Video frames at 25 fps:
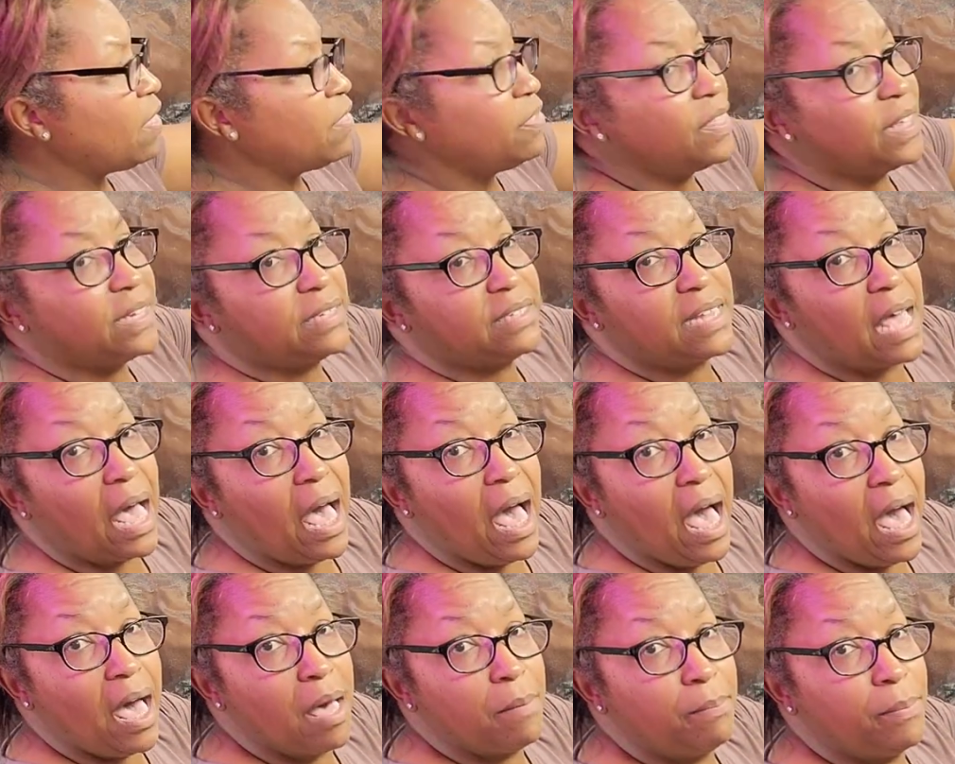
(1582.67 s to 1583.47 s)
The
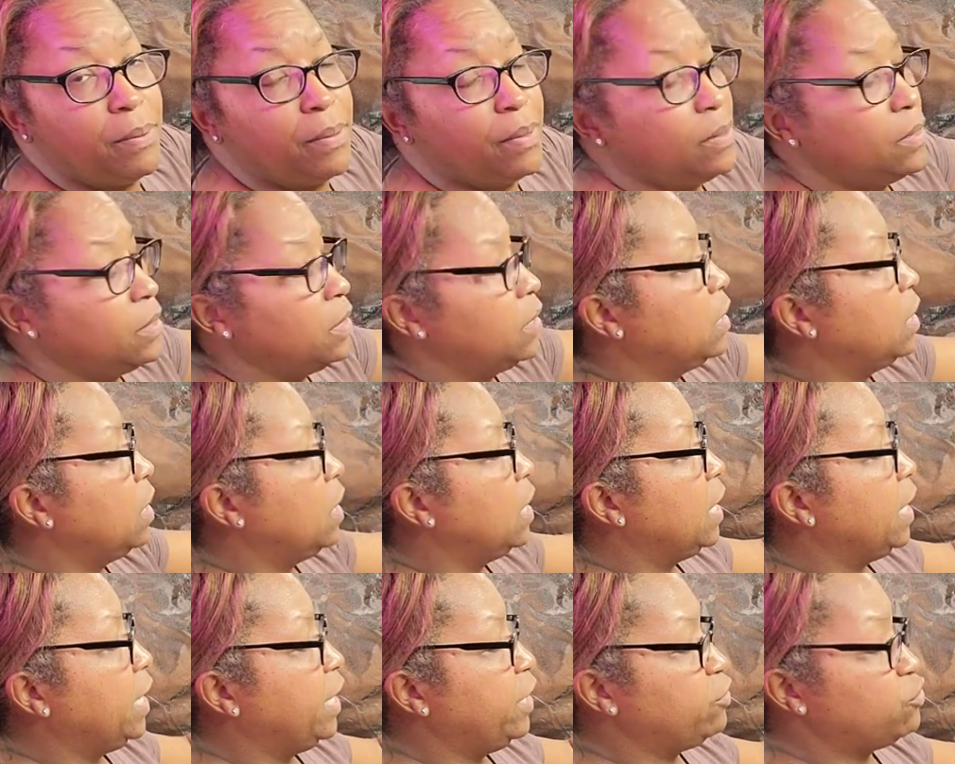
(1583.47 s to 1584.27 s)
top
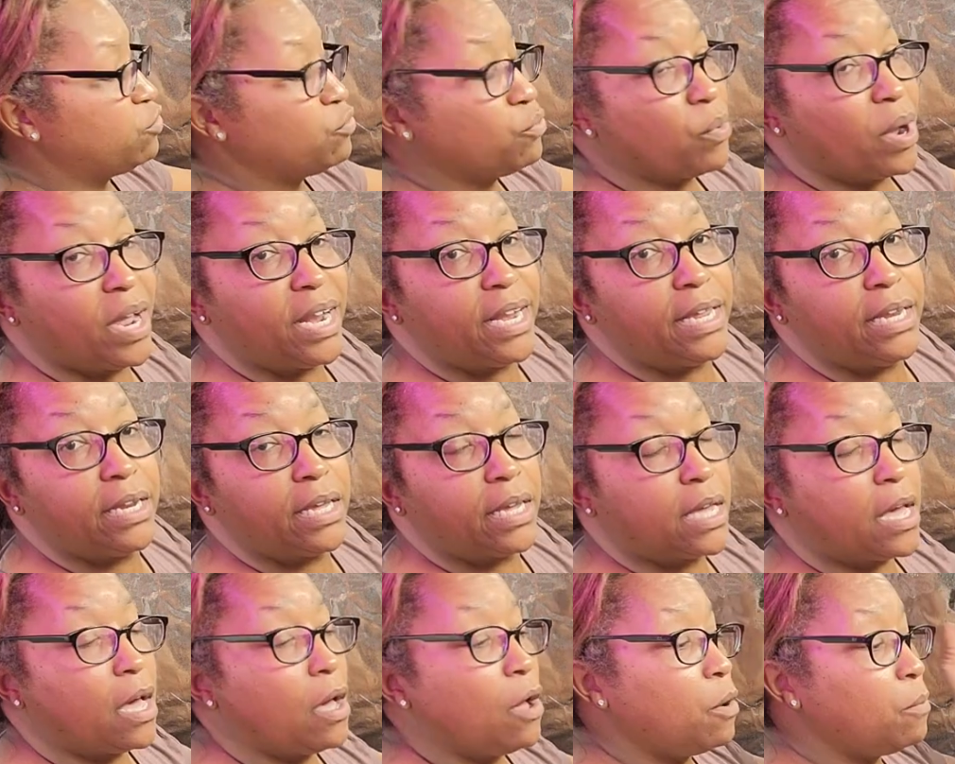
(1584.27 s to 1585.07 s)
is ready to
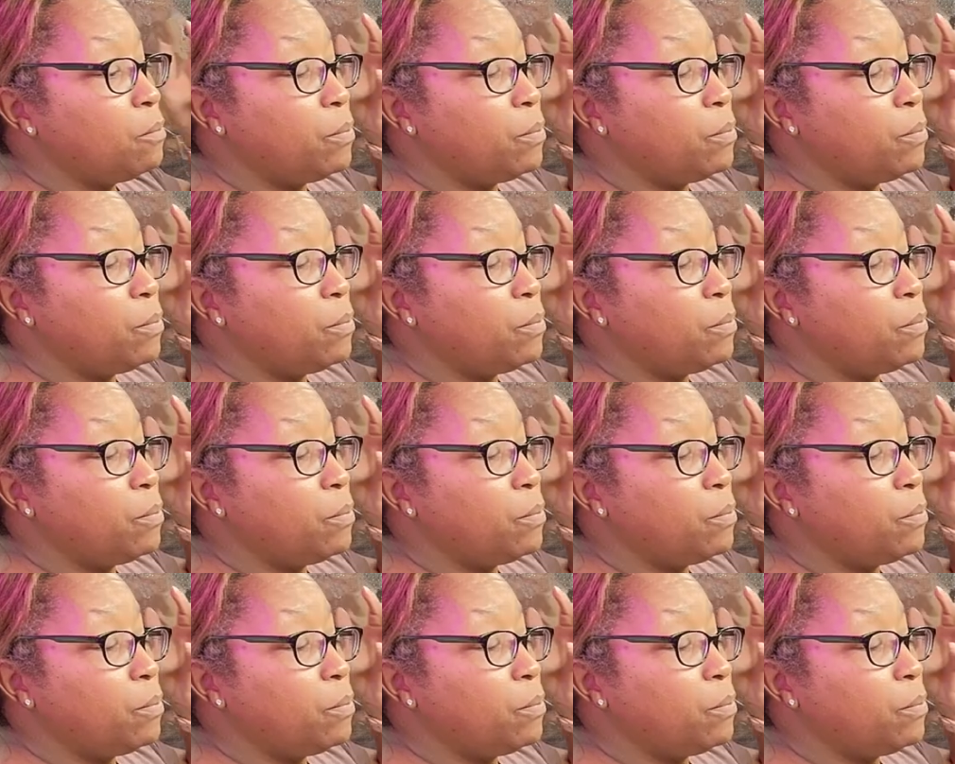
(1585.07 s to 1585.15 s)
go,